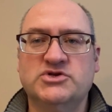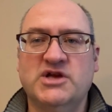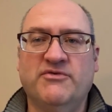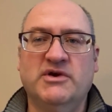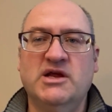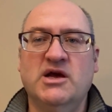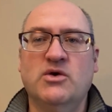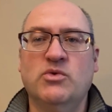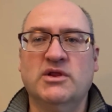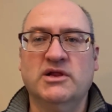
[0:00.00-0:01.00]
Stephan here
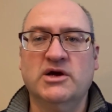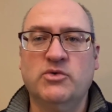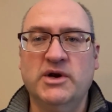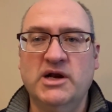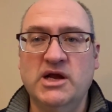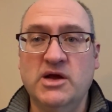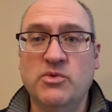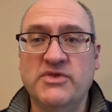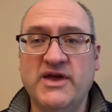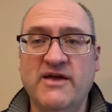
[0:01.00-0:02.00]
with Liquidity
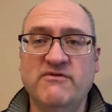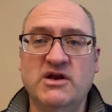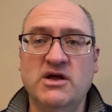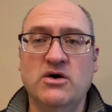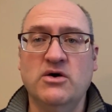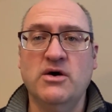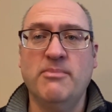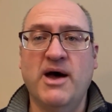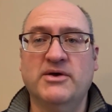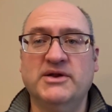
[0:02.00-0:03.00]
with a video
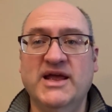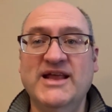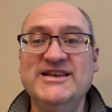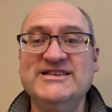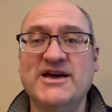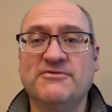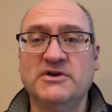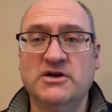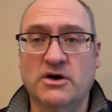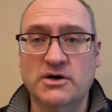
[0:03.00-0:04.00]
about
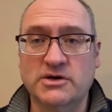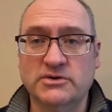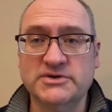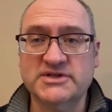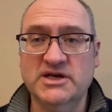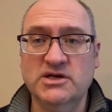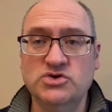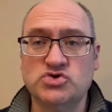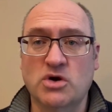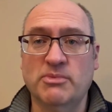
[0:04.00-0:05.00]
indefinite articles in
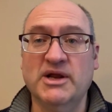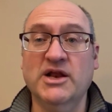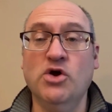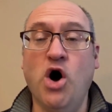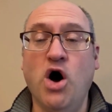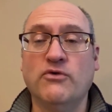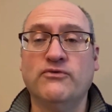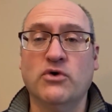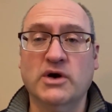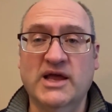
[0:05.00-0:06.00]
German in all
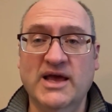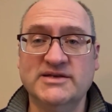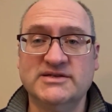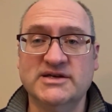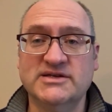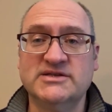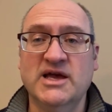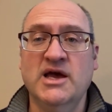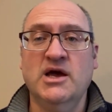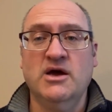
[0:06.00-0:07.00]
four cases,
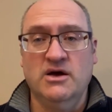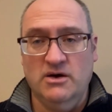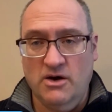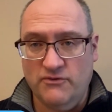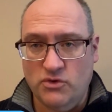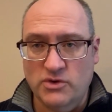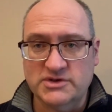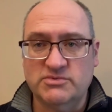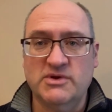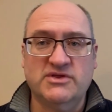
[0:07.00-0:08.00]
of
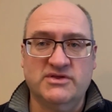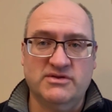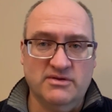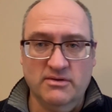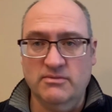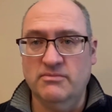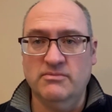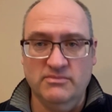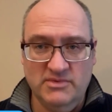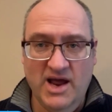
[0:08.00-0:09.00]
course, with
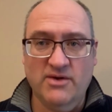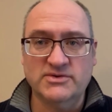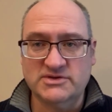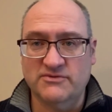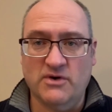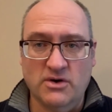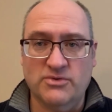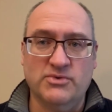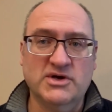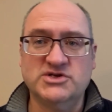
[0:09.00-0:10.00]
nouns of all
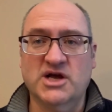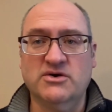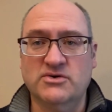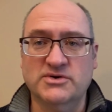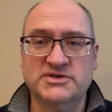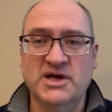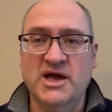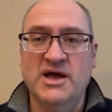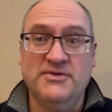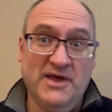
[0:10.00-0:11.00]
three genders
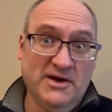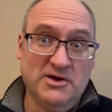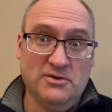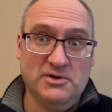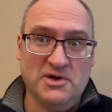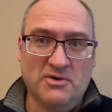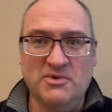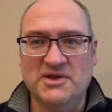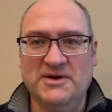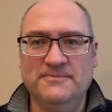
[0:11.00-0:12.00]
that go along with it.